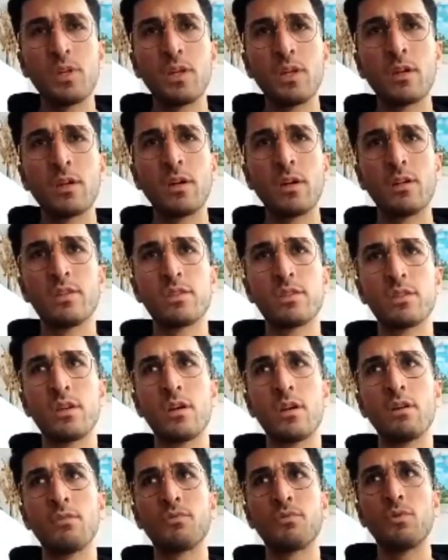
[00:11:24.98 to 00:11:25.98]
because
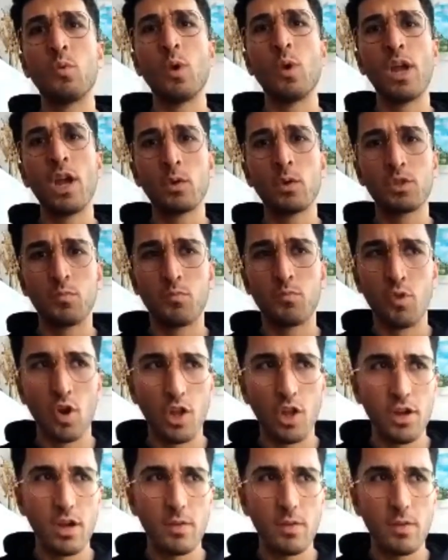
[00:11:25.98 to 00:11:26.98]
of the way I was
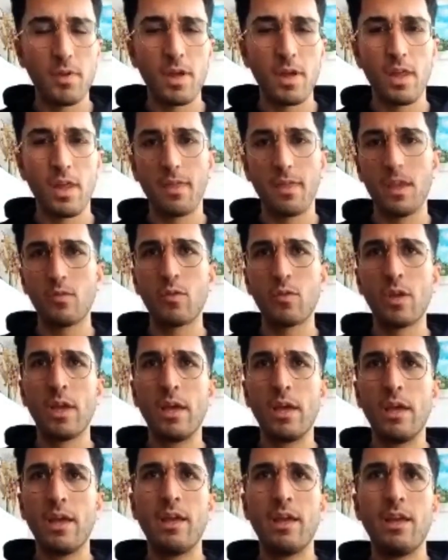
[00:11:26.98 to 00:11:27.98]
brought up, and
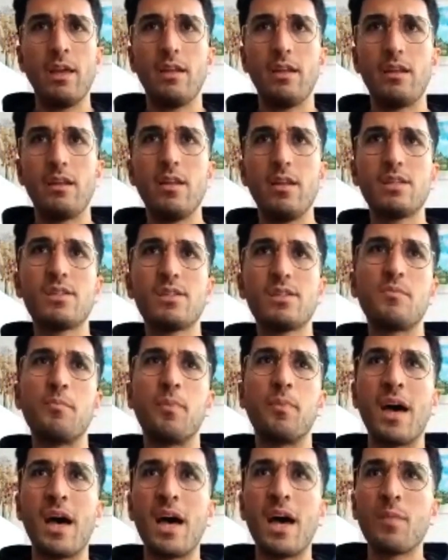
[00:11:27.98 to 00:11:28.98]
it isn't
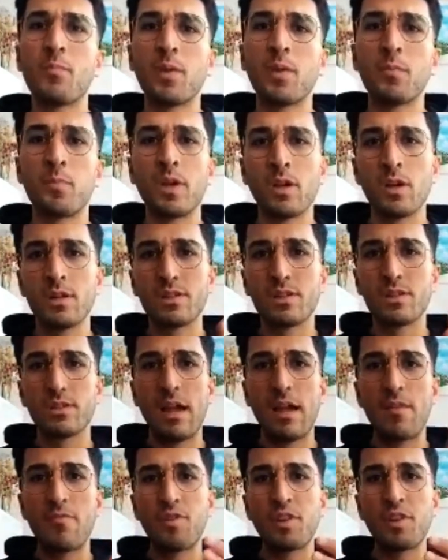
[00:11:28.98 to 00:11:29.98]
bad, but because
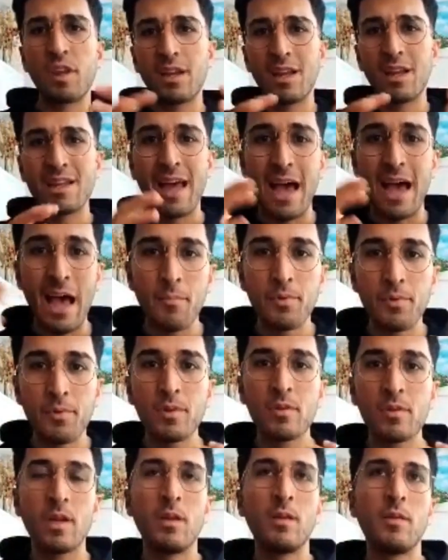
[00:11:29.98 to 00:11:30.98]
everything that
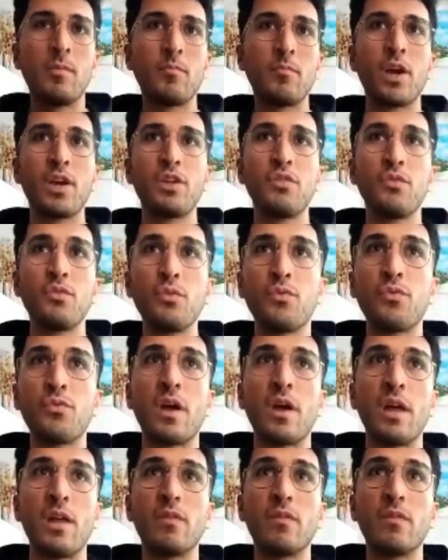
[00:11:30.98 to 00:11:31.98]
happened in my youth,
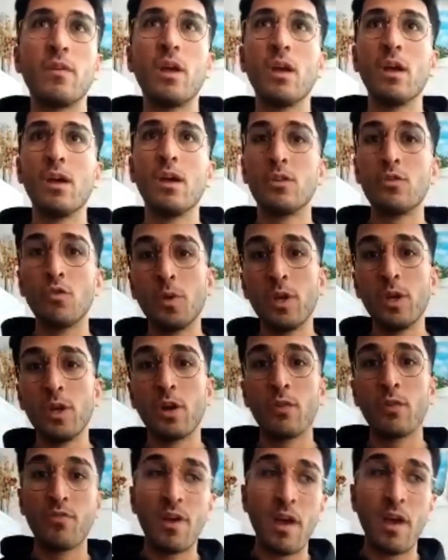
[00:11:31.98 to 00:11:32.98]
and to me,
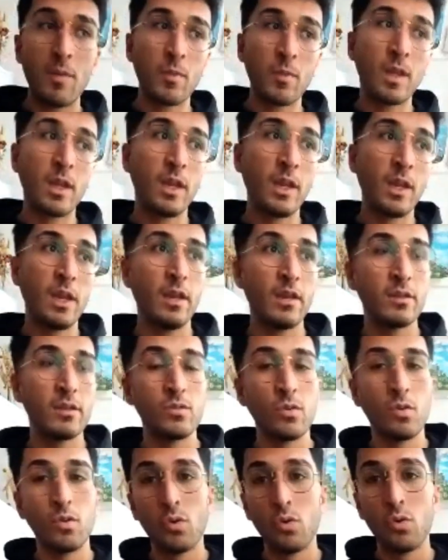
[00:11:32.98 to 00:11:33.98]
our family,
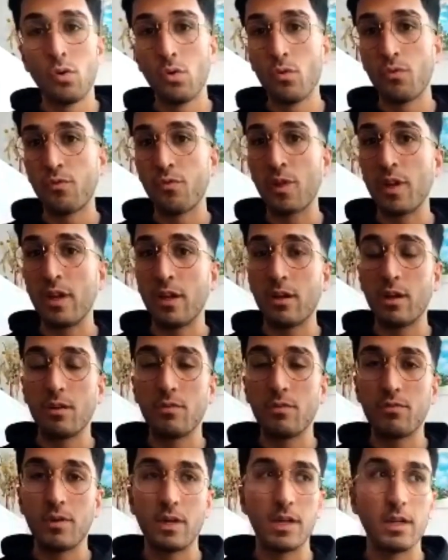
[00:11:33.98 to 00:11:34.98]
the whole
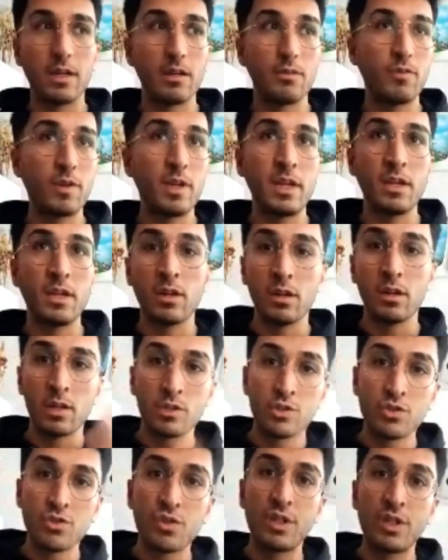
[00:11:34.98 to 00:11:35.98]
fleeing the
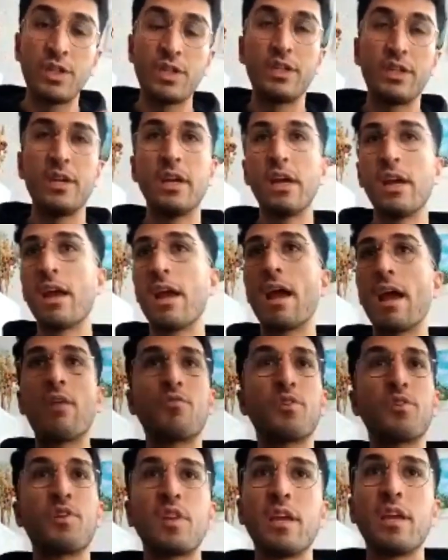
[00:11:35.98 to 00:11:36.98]
country,
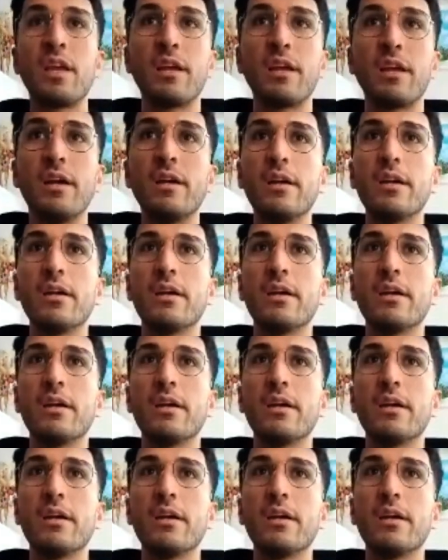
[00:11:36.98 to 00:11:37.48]
everything,